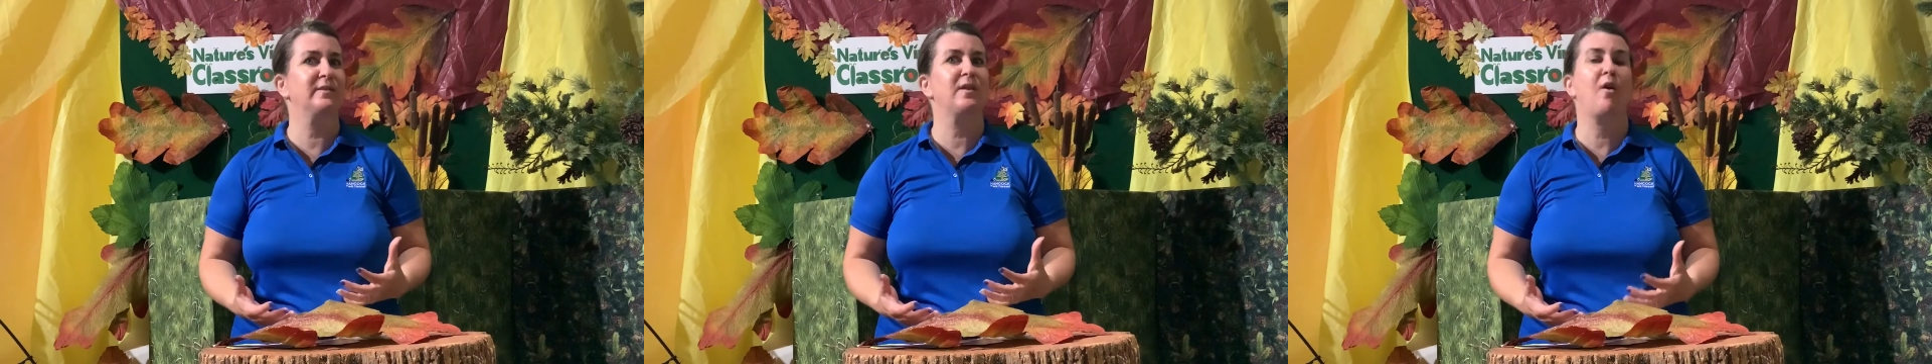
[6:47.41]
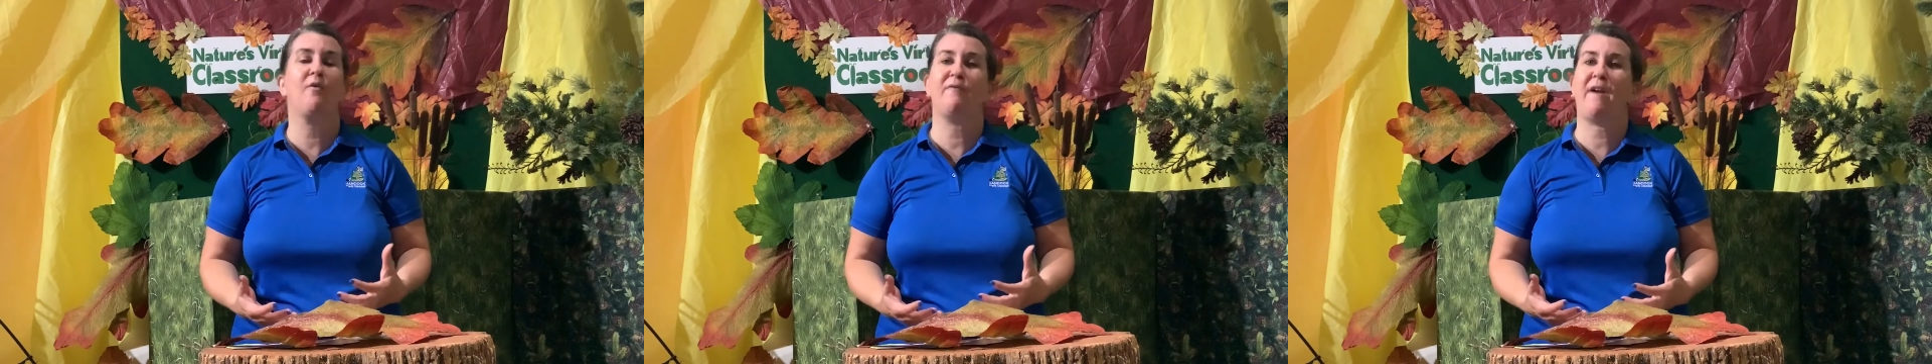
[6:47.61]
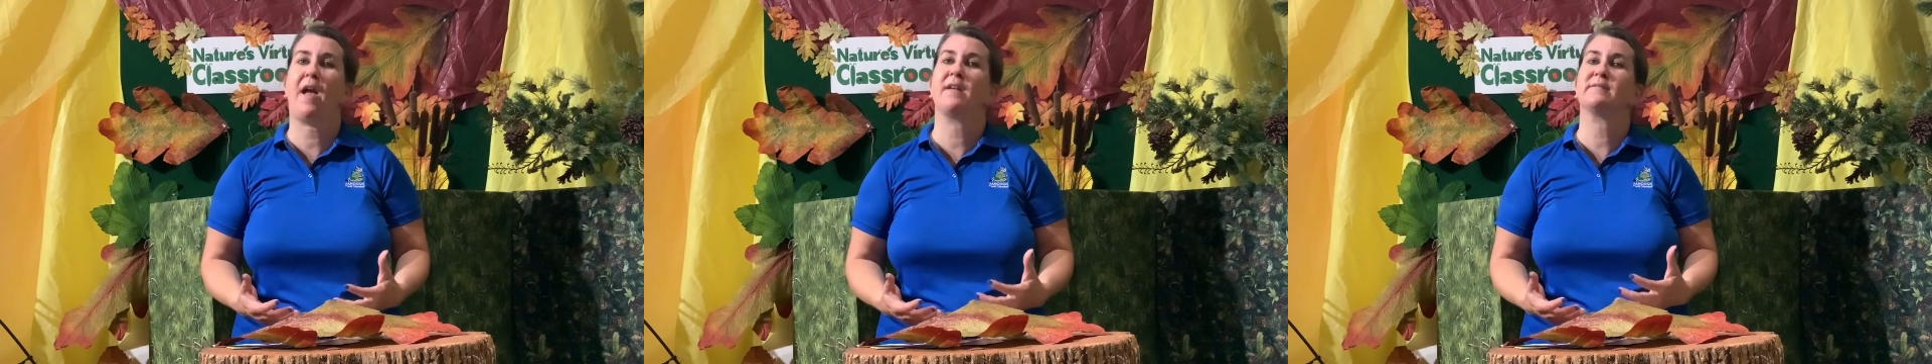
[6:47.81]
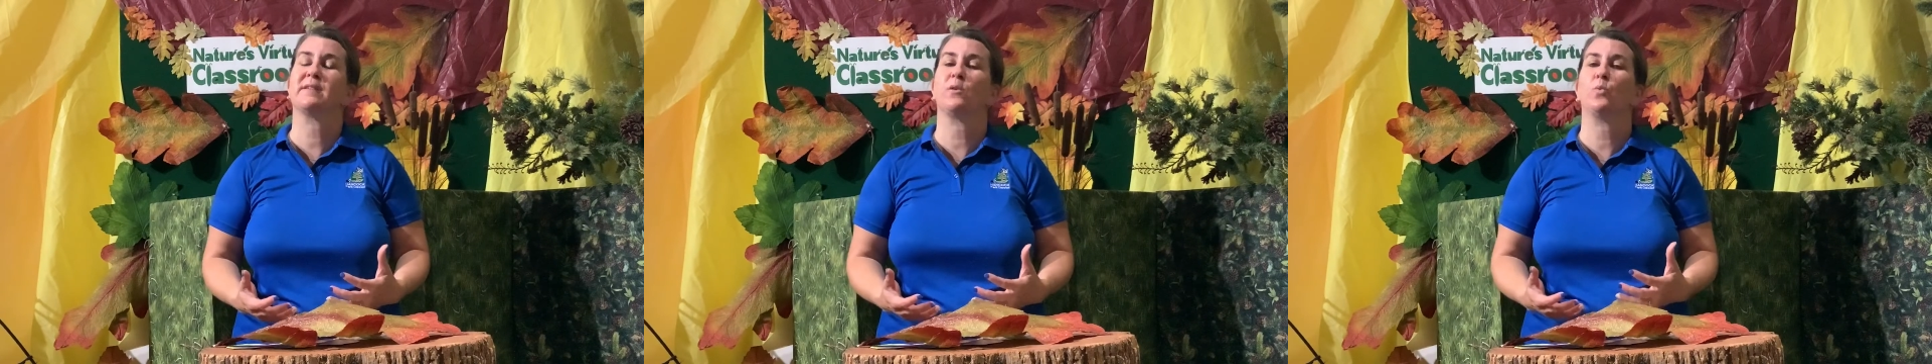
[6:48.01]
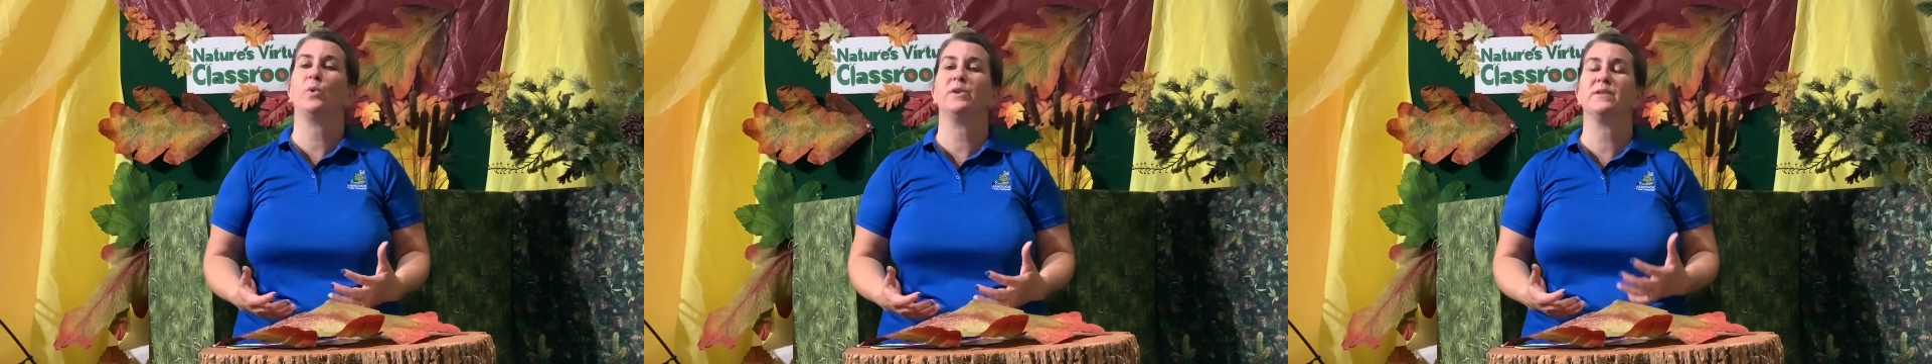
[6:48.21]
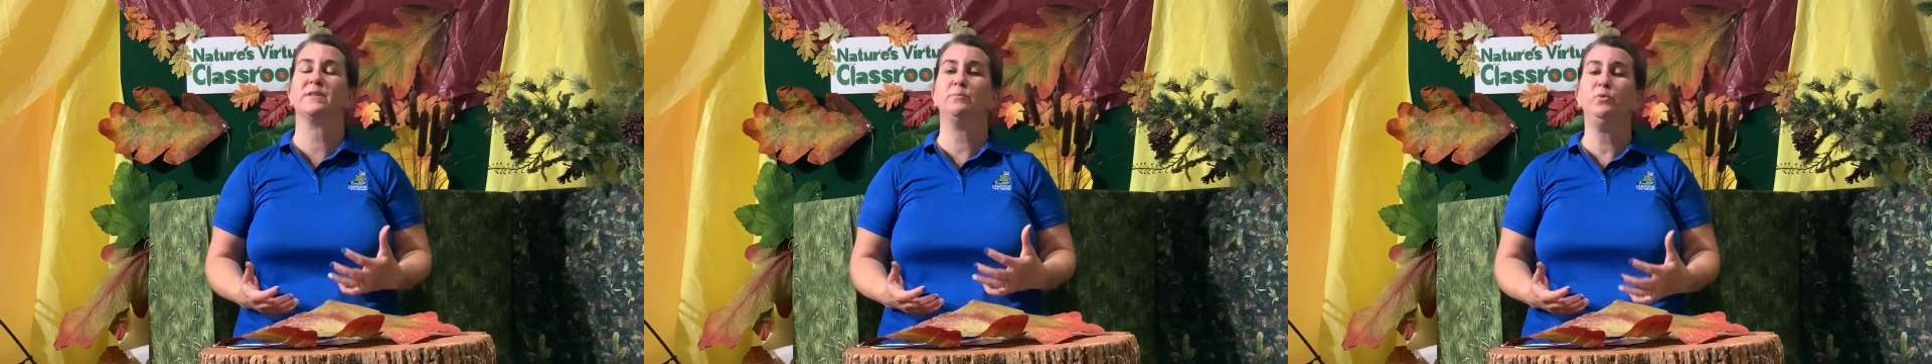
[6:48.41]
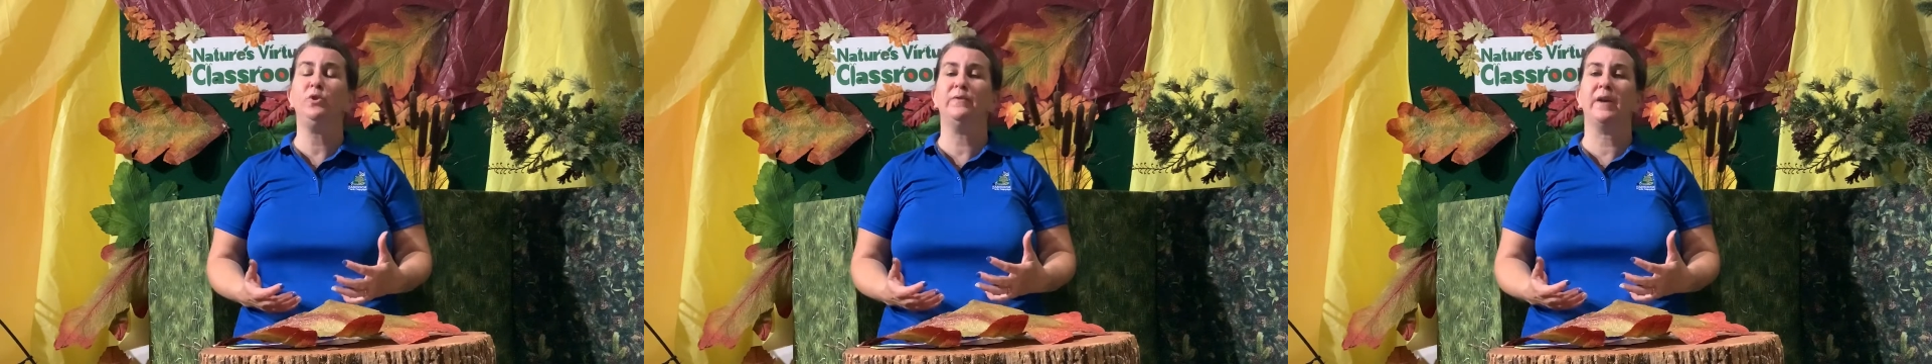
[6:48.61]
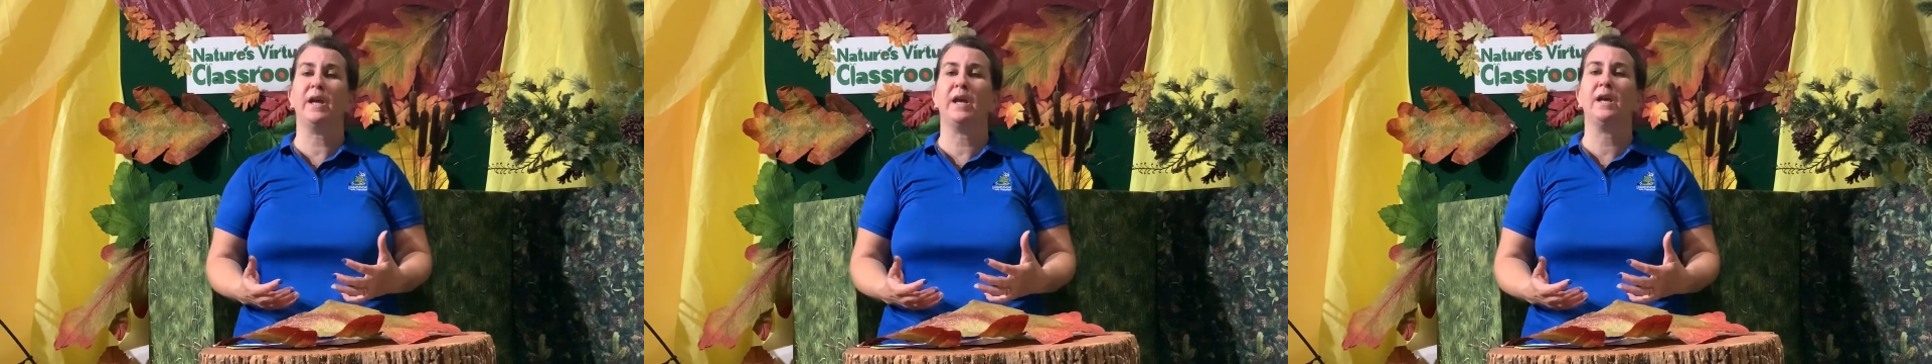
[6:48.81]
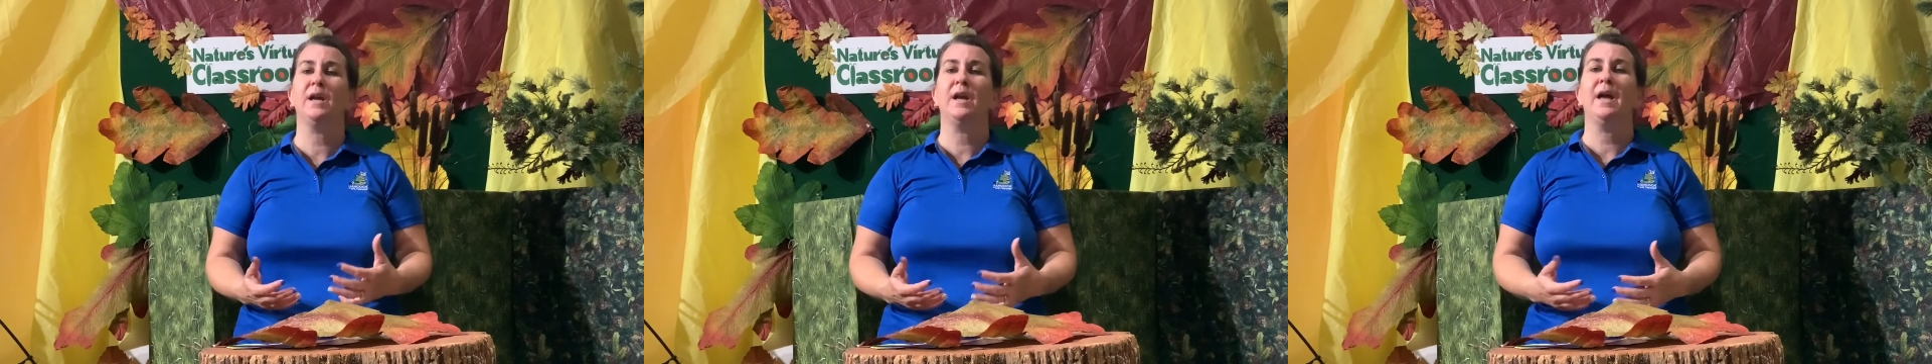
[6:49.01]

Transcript: how fast that wind is moving